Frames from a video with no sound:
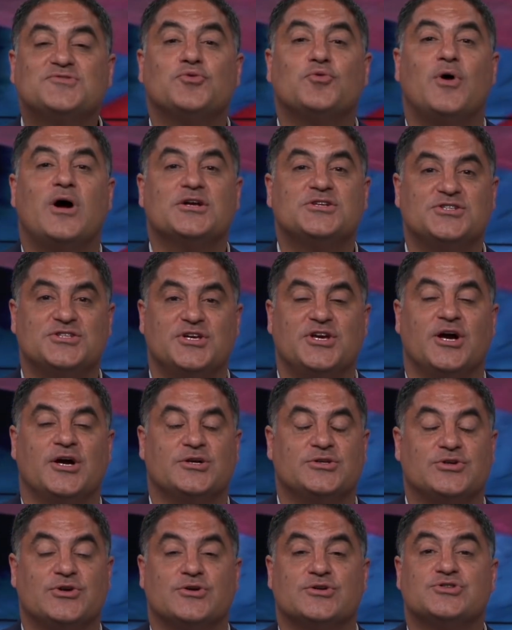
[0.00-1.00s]
for watching The
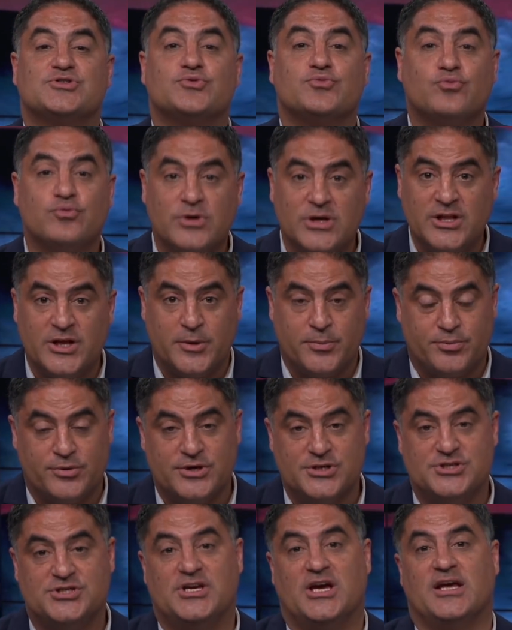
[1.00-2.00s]
Young Turks, really
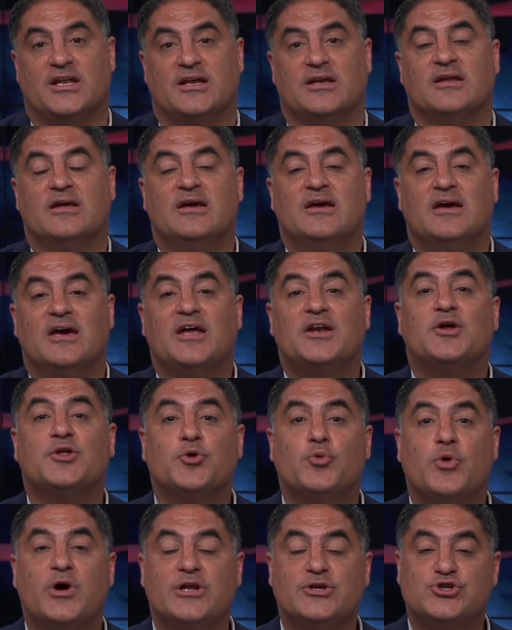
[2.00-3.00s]
appreciate it.
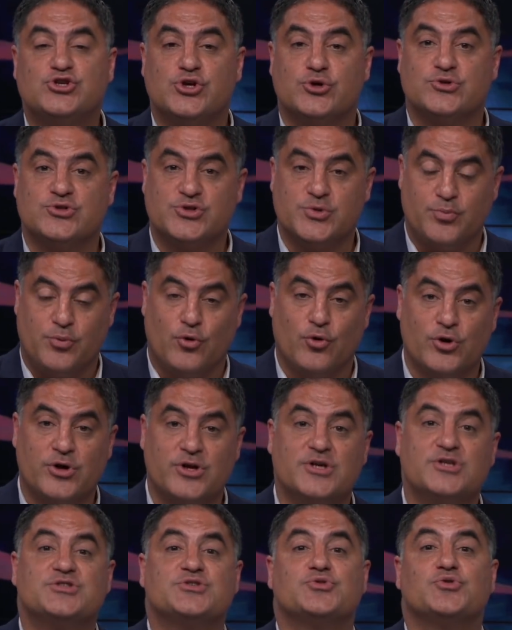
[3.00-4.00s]
Another way to show
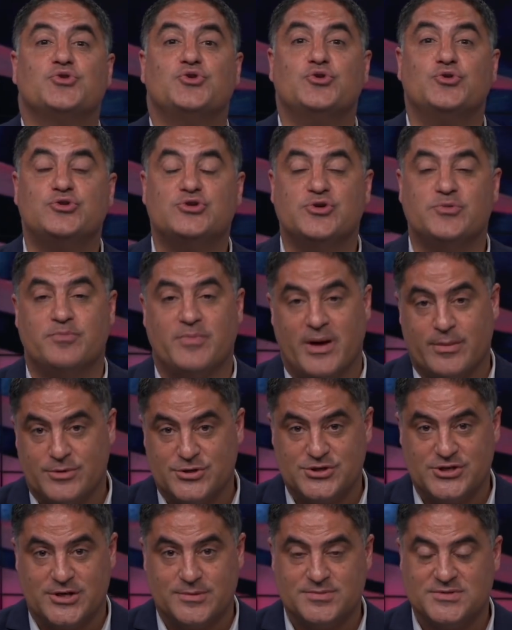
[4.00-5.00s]
support is through YouTube
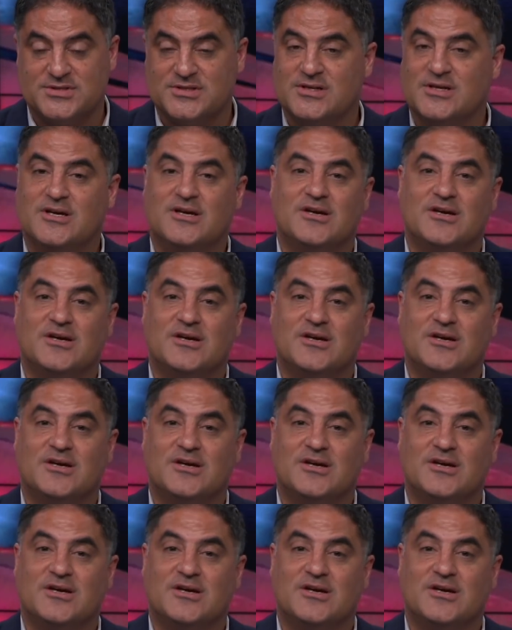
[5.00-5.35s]
memberships.